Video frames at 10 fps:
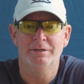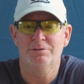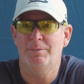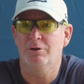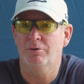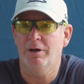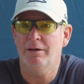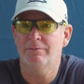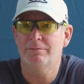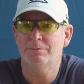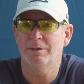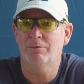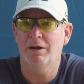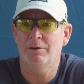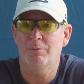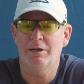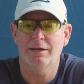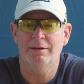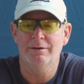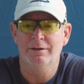It's been great. It's been great that we
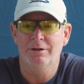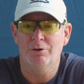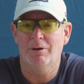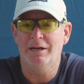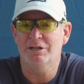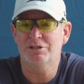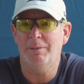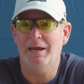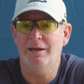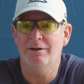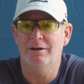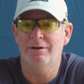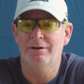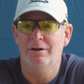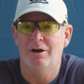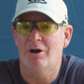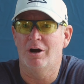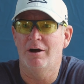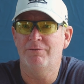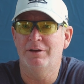can, you're right, expand
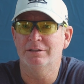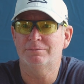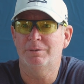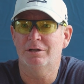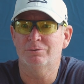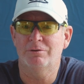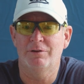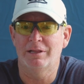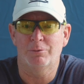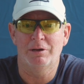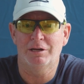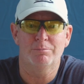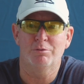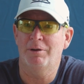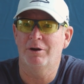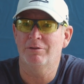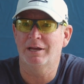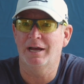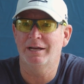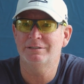our offense because we feel like we can prepare
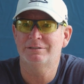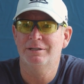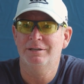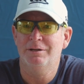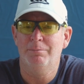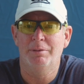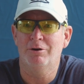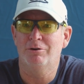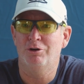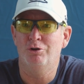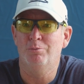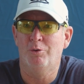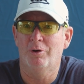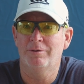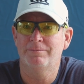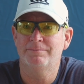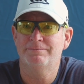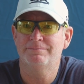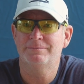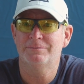the guys better to do more.
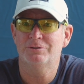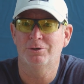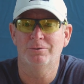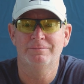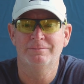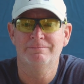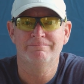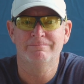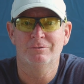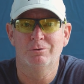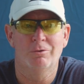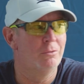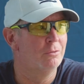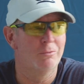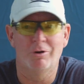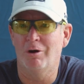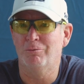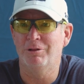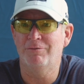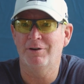So we're
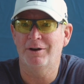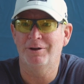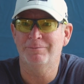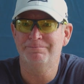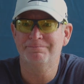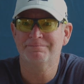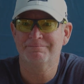all really fired up.